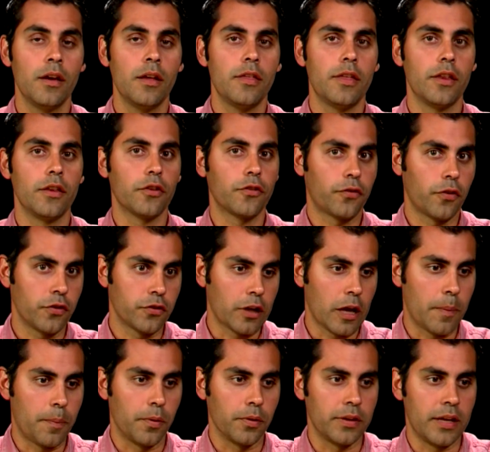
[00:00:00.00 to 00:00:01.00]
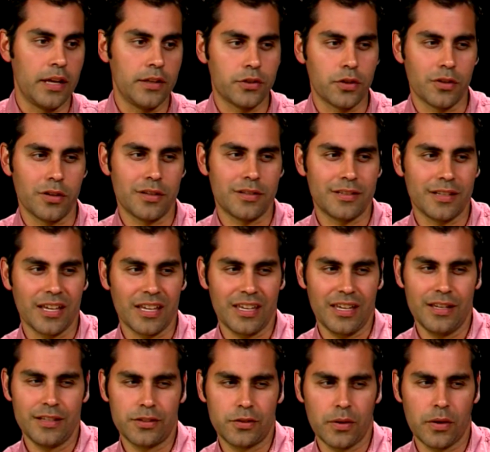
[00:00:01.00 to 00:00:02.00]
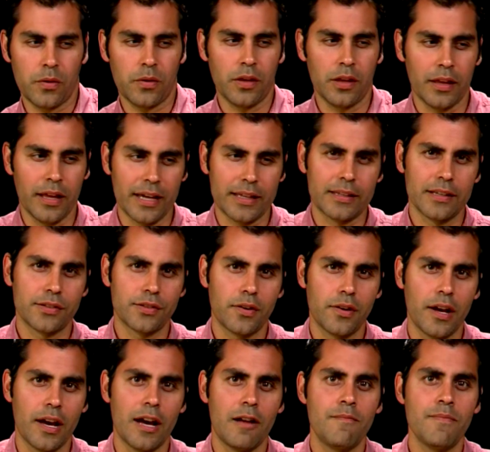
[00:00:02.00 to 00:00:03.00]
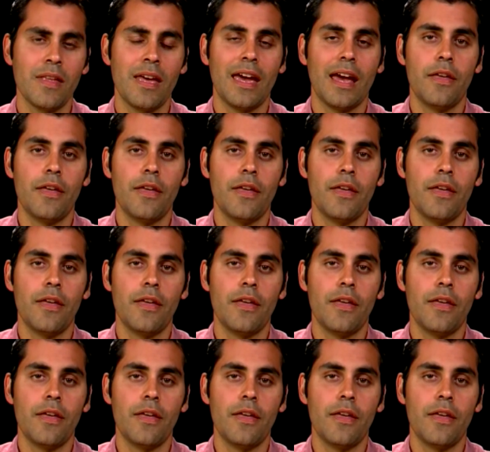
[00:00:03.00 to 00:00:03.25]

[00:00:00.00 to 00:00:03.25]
then those first couple of dates are just like, do I really like this or not?